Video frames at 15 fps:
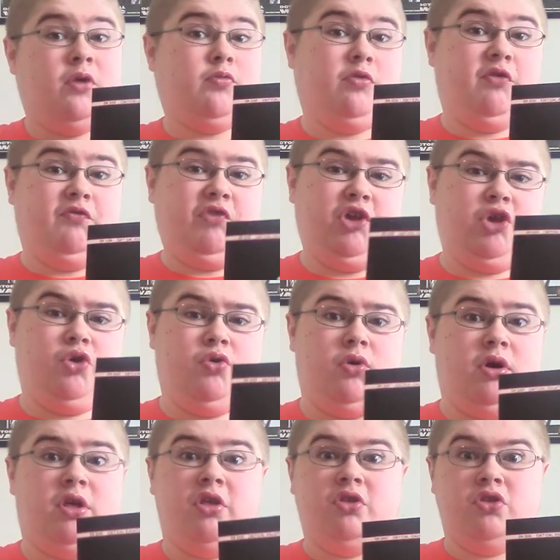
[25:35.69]

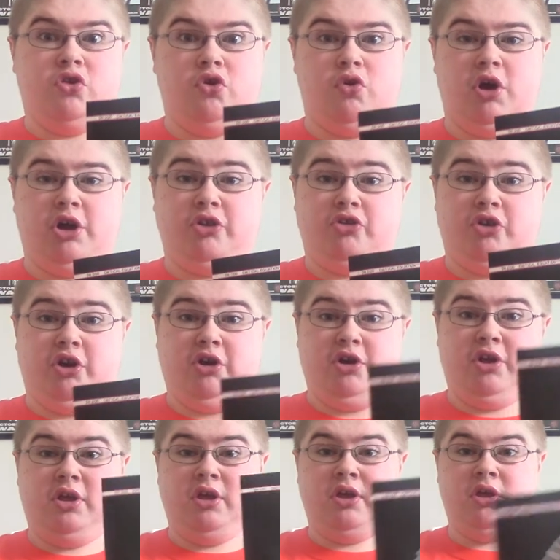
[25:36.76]
Review 200.
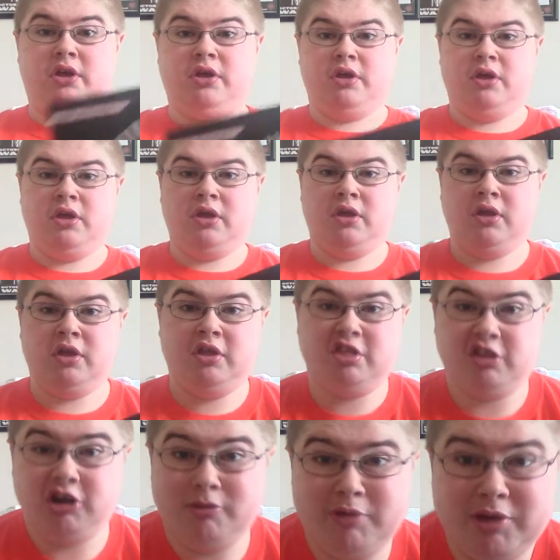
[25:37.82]
It's
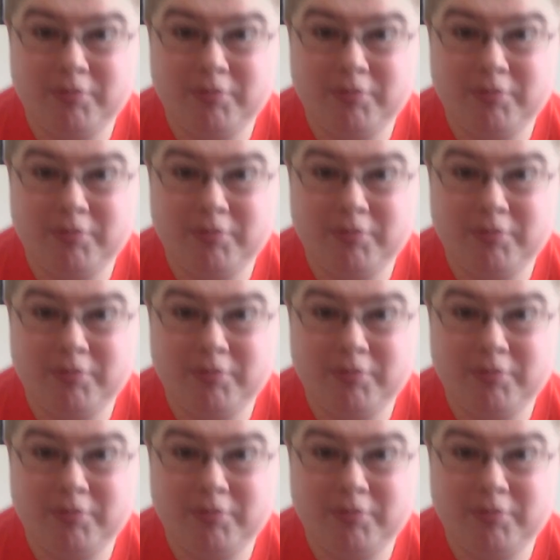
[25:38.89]
going to be a